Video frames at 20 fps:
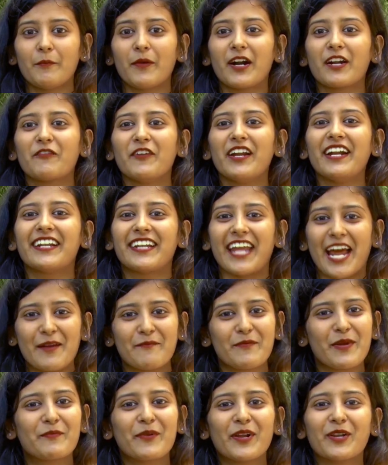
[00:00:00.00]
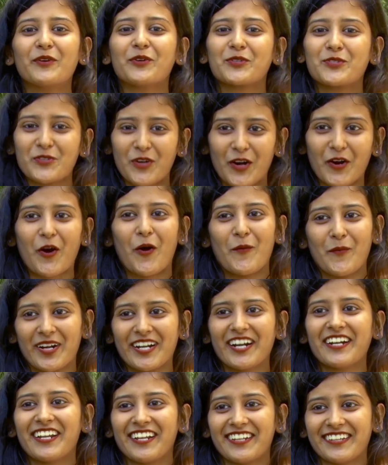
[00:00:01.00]
but we ten people used to
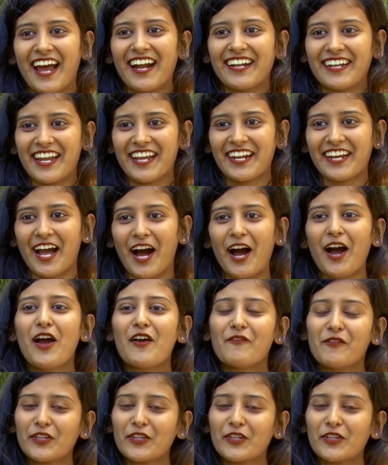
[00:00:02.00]
accommodate in that area